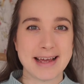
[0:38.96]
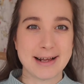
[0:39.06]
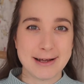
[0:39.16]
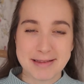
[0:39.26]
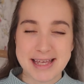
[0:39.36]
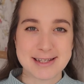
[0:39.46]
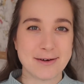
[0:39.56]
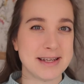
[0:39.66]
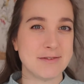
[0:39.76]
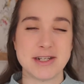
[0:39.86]
include this
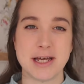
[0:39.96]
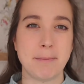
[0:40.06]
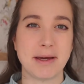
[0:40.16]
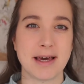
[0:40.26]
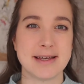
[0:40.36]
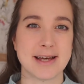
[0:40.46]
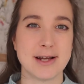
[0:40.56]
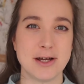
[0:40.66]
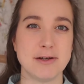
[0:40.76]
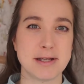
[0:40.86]
on this video because I
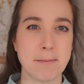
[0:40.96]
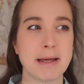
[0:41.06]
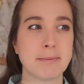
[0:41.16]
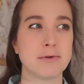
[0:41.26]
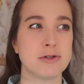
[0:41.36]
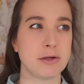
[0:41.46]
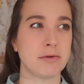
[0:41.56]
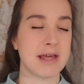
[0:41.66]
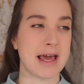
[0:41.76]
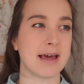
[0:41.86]
know some people do
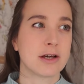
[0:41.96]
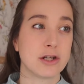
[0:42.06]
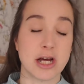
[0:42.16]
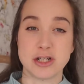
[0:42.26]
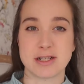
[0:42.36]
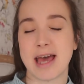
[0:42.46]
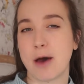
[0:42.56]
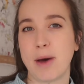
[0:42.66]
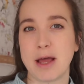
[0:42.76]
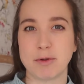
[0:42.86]
think, could I just get
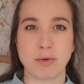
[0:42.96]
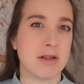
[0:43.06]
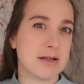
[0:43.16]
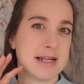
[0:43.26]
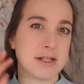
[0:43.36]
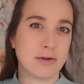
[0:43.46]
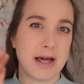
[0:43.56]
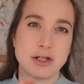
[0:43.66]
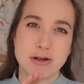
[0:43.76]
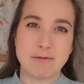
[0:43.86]
away with one of those little
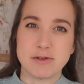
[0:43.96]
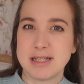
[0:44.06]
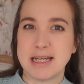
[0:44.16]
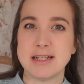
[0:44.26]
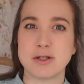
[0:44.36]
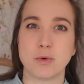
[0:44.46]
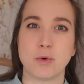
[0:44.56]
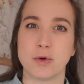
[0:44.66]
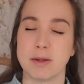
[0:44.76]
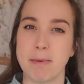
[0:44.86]
like travel seats
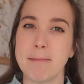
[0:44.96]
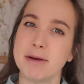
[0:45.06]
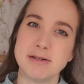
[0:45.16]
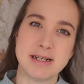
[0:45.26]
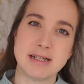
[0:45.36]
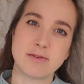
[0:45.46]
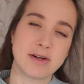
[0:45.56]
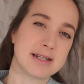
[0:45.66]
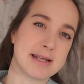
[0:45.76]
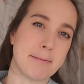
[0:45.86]
or the bumbo seats, for
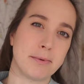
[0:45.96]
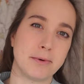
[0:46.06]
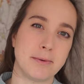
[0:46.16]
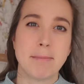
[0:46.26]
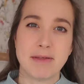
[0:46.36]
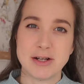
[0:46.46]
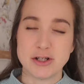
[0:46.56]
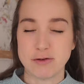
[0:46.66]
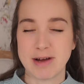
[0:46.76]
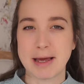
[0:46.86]
example? But they
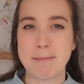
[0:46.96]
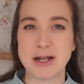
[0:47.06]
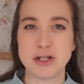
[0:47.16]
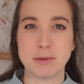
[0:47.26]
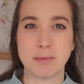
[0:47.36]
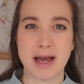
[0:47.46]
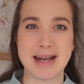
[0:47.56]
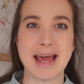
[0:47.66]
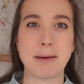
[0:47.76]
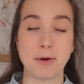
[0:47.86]
do recommend you
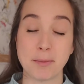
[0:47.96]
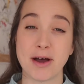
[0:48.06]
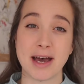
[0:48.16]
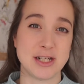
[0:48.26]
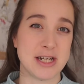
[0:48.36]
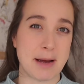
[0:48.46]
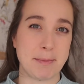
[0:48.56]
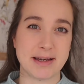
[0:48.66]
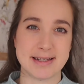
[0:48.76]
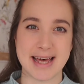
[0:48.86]
buying a proper high chair
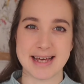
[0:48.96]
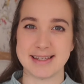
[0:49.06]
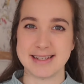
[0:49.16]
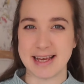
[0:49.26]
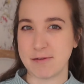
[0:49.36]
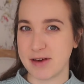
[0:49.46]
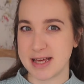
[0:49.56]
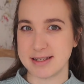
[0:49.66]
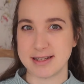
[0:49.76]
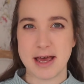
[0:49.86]
because that is the
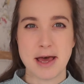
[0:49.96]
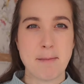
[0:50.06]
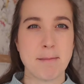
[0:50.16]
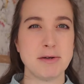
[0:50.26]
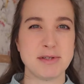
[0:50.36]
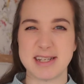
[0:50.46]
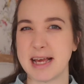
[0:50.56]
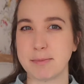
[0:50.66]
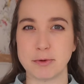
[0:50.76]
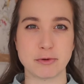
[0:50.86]
safest, most
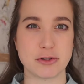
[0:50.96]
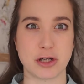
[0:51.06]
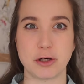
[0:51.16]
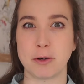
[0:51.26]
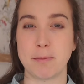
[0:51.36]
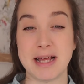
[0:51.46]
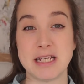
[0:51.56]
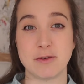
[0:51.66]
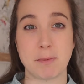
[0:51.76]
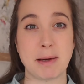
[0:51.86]
stable, secure
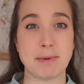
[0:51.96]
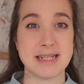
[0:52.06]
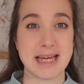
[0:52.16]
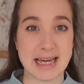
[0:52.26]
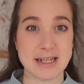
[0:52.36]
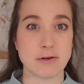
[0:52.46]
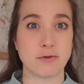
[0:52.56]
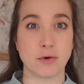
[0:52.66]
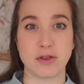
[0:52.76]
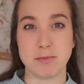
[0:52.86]
place for your baby to eat
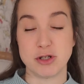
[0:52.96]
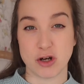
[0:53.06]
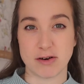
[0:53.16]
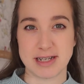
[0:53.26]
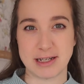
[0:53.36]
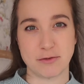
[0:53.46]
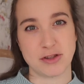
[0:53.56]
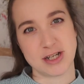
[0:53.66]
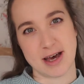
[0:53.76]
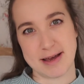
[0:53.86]
for the majority of
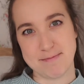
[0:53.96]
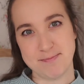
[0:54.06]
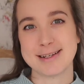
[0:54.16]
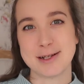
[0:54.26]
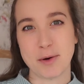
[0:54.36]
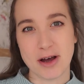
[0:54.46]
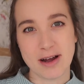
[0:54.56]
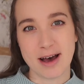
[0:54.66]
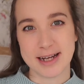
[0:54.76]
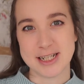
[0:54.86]
the time. So our
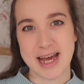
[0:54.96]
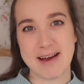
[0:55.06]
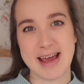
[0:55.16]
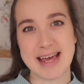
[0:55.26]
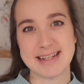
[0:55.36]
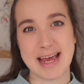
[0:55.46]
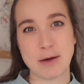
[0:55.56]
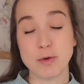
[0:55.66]
high chair is a